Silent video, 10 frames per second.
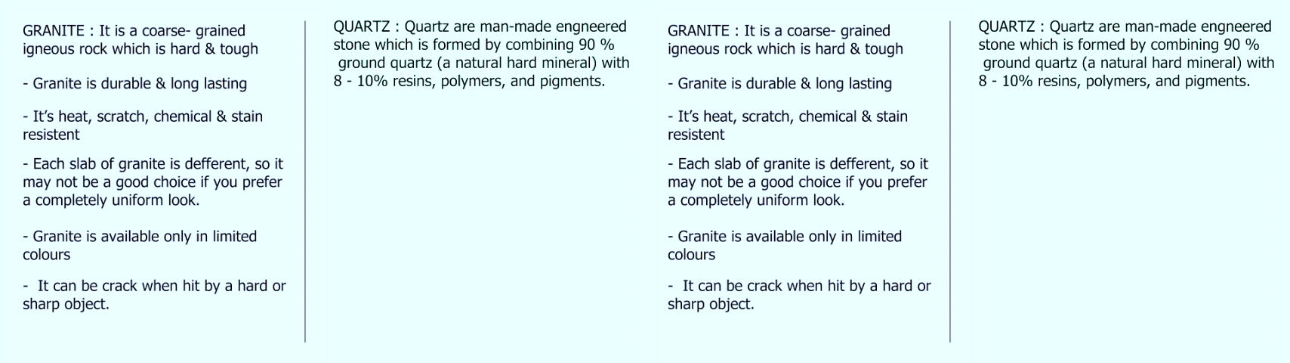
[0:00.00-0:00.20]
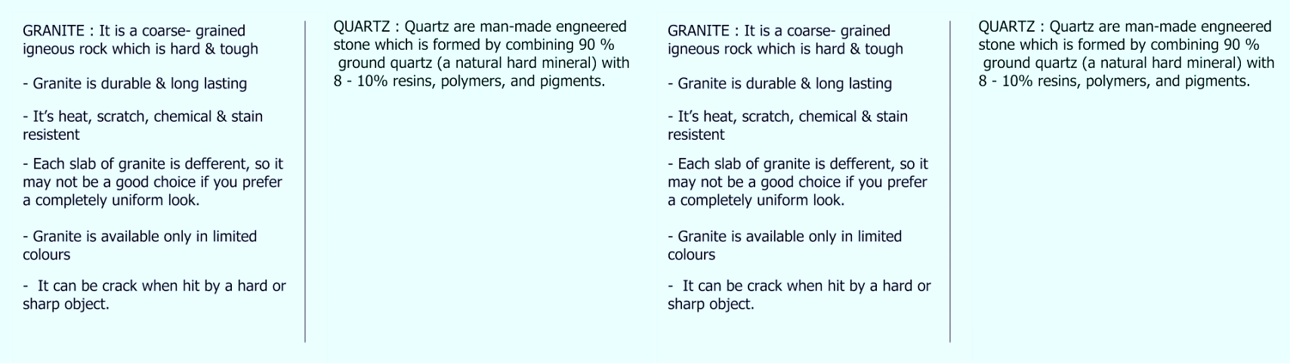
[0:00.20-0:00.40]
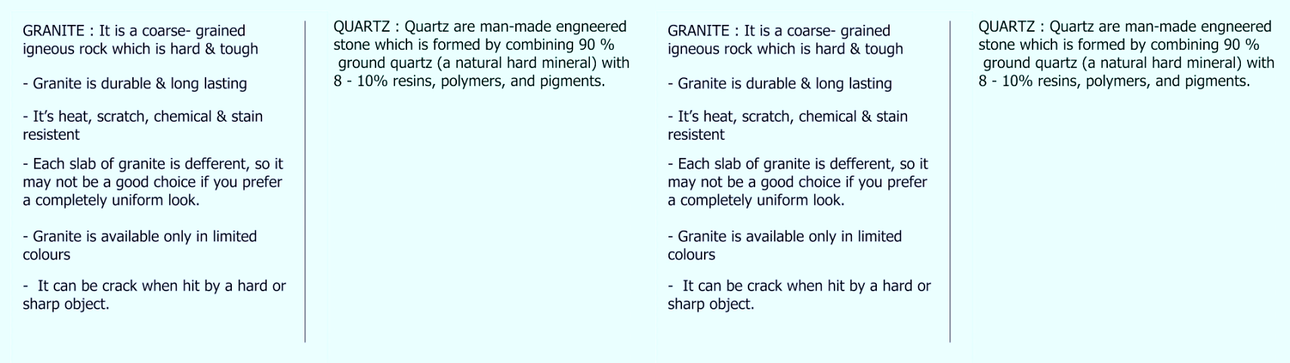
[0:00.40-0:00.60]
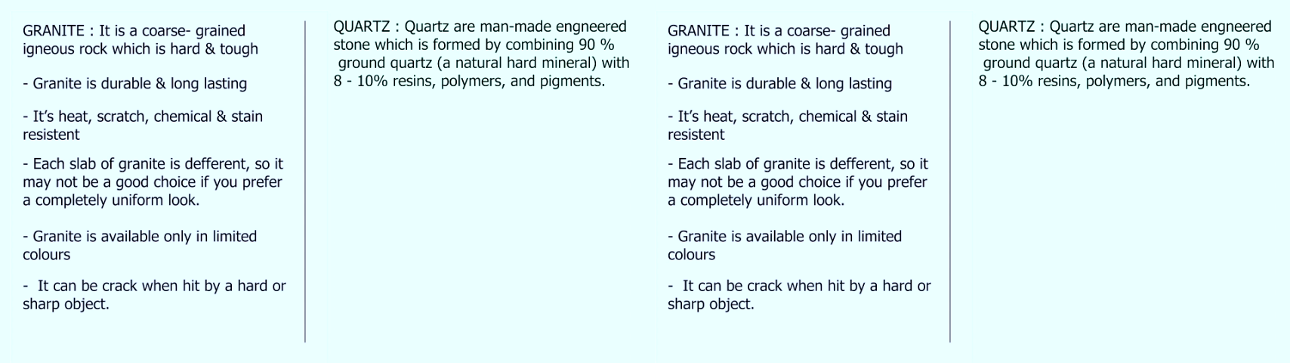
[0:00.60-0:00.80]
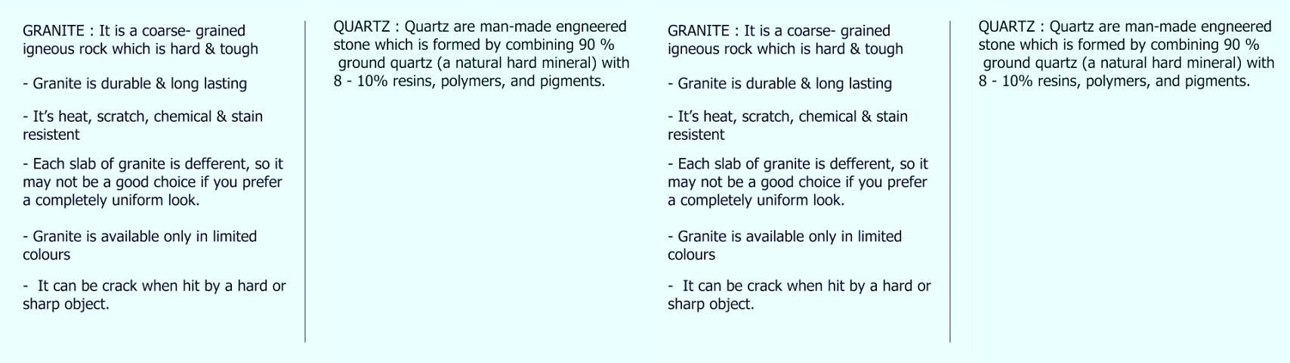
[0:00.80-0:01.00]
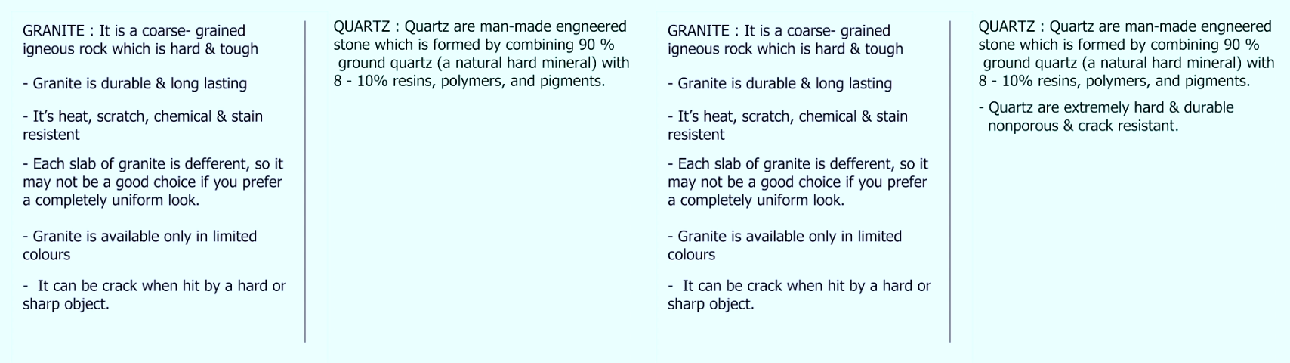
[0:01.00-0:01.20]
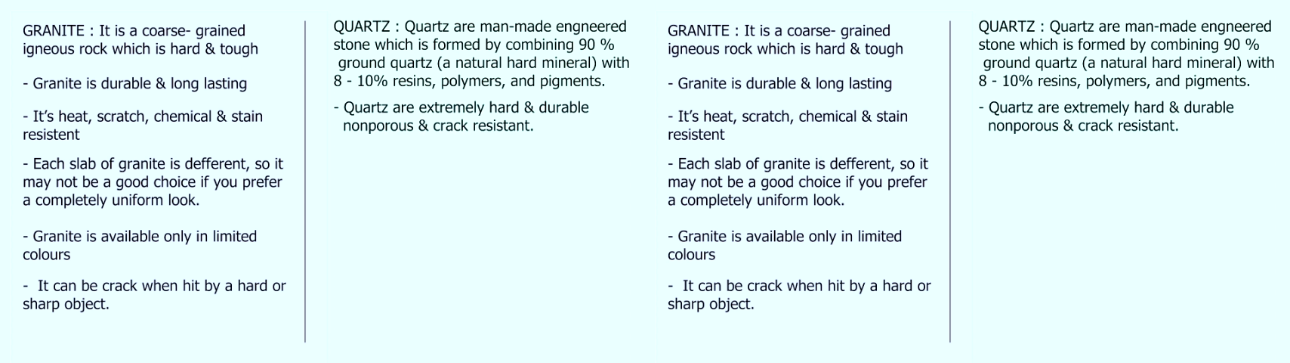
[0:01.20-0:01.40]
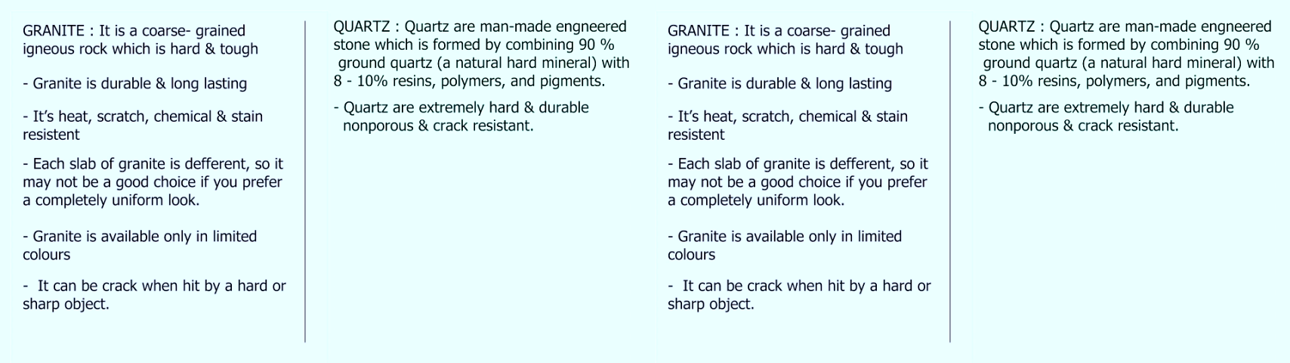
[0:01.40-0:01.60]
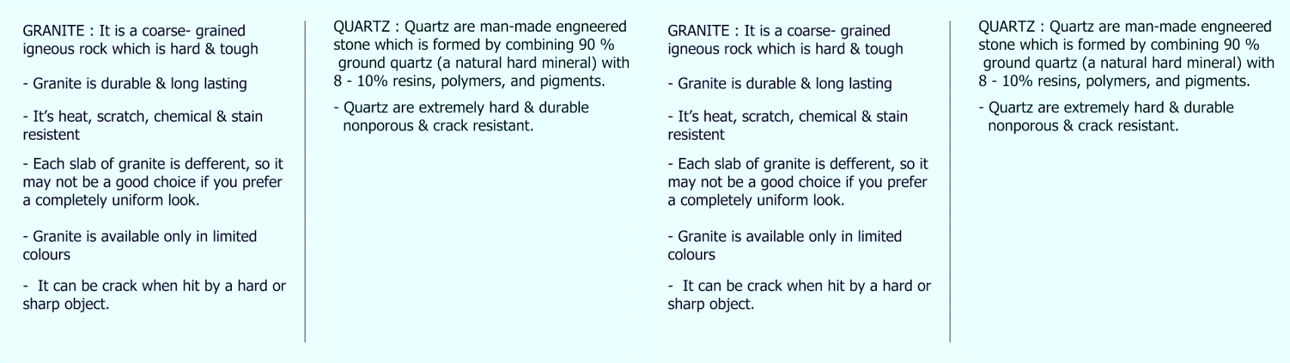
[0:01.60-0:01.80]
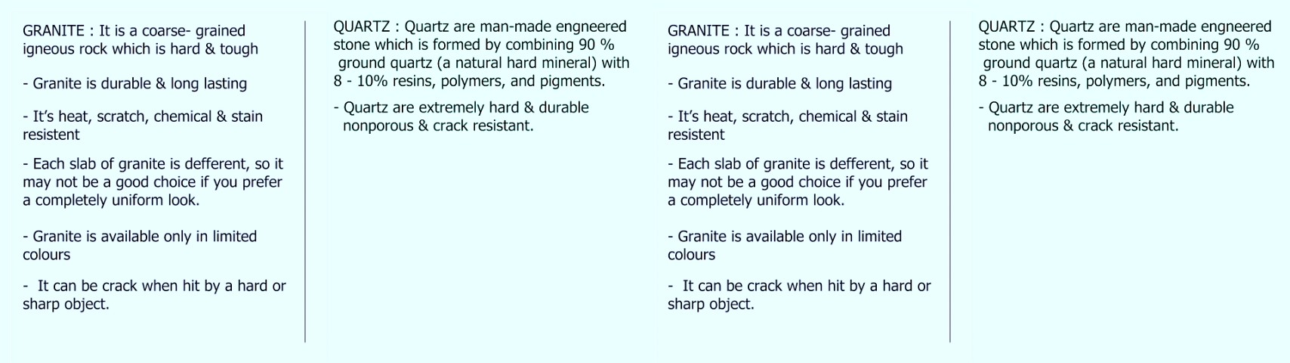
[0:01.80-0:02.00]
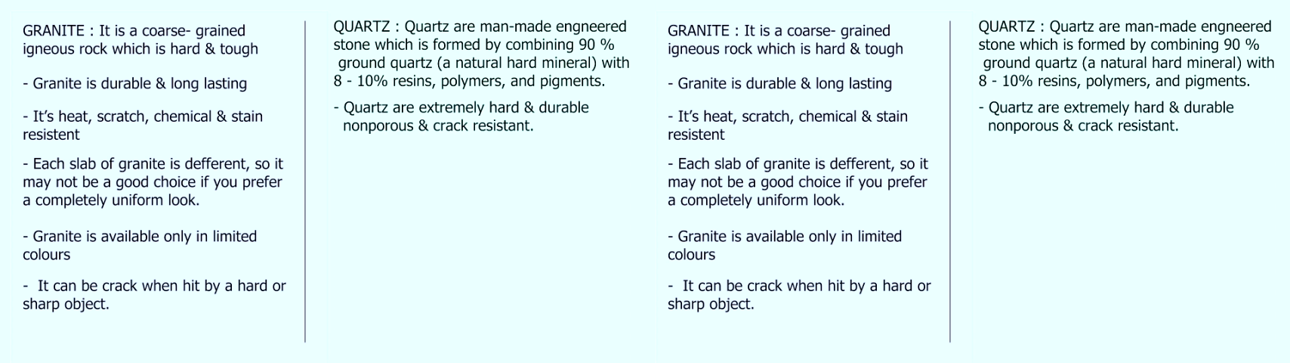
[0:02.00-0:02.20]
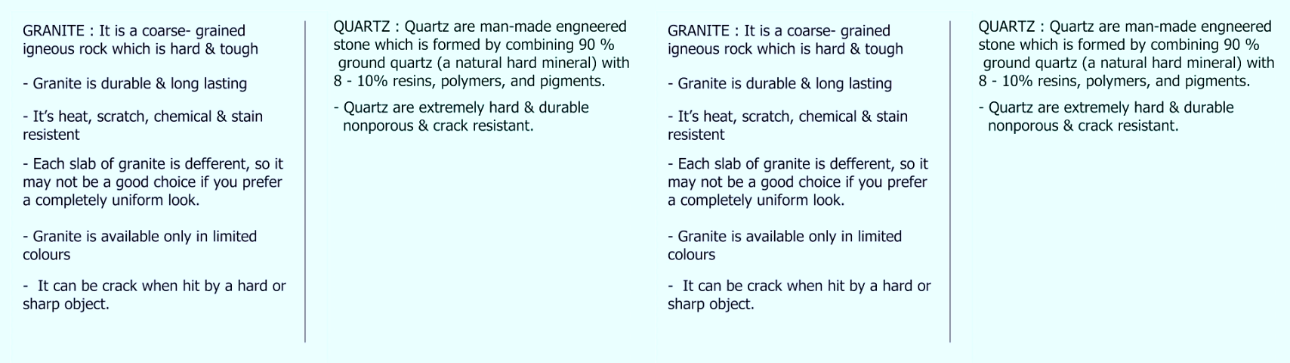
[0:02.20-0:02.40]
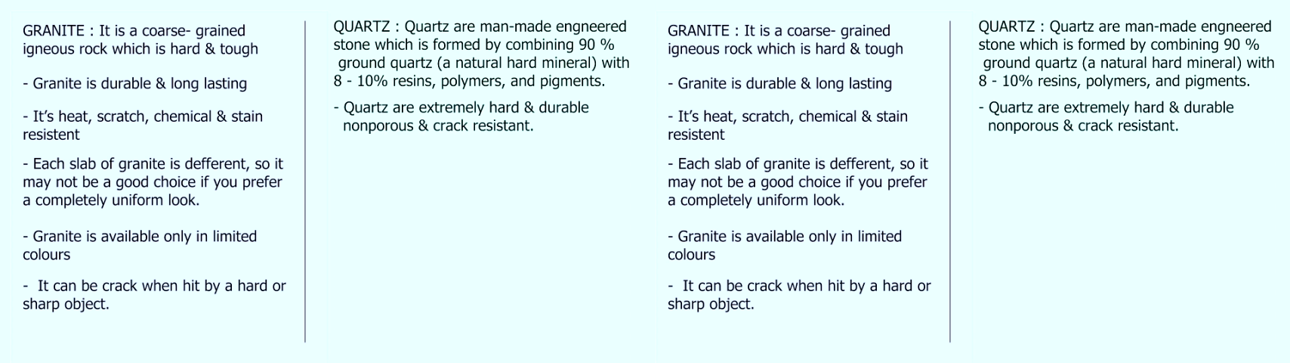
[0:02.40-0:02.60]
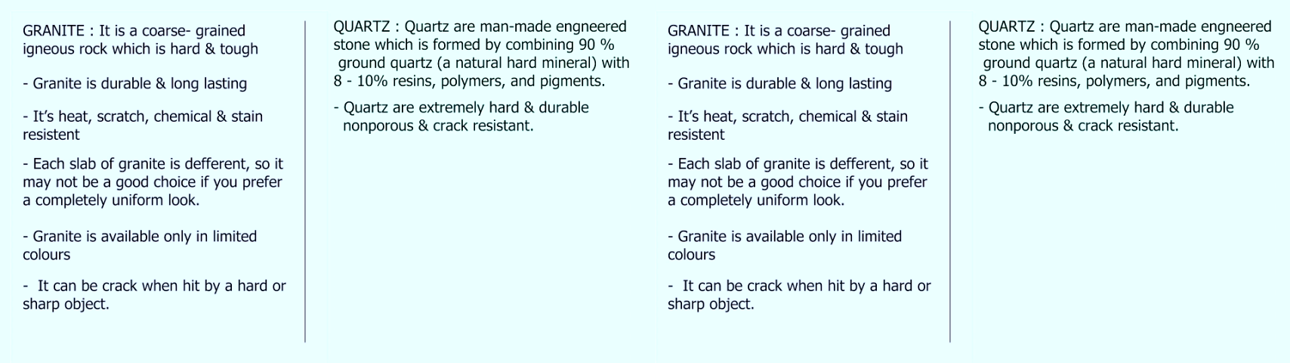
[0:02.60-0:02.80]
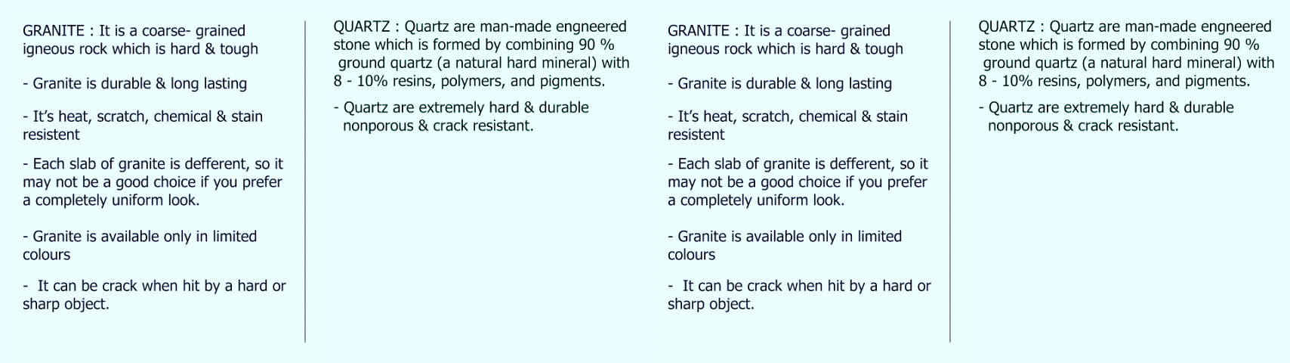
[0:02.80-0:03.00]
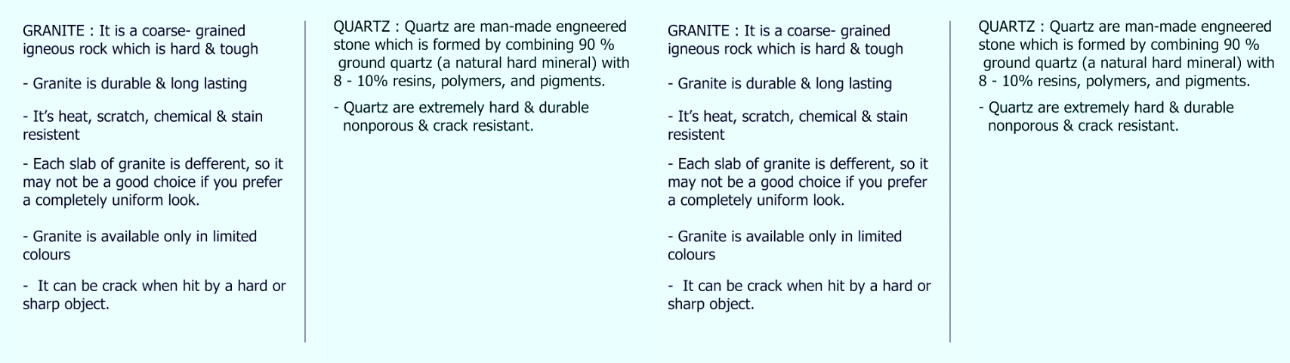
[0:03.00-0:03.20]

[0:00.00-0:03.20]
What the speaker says: No face is visible, so there are no lips to read.